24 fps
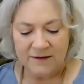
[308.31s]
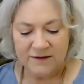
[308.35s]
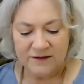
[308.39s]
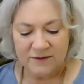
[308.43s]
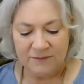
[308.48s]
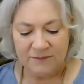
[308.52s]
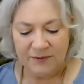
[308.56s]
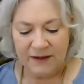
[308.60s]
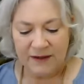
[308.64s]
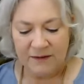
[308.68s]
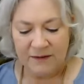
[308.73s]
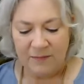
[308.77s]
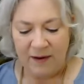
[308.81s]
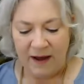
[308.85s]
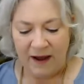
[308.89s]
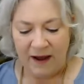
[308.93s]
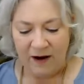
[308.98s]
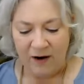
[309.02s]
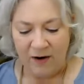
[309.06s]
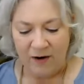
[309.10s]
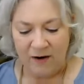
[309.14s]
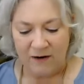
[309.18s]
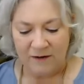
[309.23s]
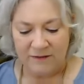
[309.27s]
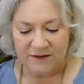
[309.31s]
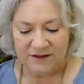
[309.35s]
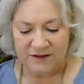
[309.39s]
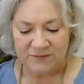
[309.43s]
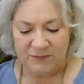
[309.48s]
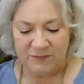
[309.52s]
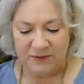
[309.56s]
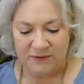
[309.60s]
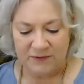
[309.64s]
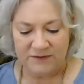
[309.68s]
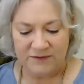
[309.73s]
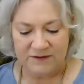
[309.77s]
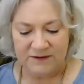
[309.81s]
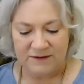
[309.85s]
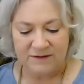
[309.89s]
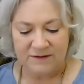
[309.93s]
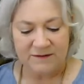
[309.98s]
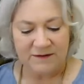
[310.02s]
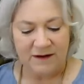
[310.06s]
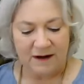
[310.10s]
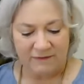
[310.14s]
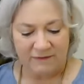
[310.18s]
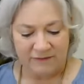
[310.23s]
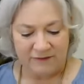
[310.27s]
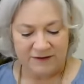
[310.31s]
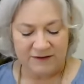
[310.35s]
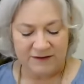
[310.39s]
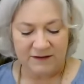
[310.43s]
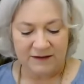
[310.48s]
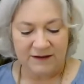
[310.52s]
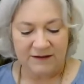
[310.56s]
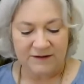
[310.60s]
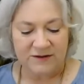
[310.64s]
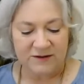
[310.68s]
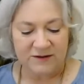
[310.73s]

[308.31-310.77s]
to be by her disposed diversely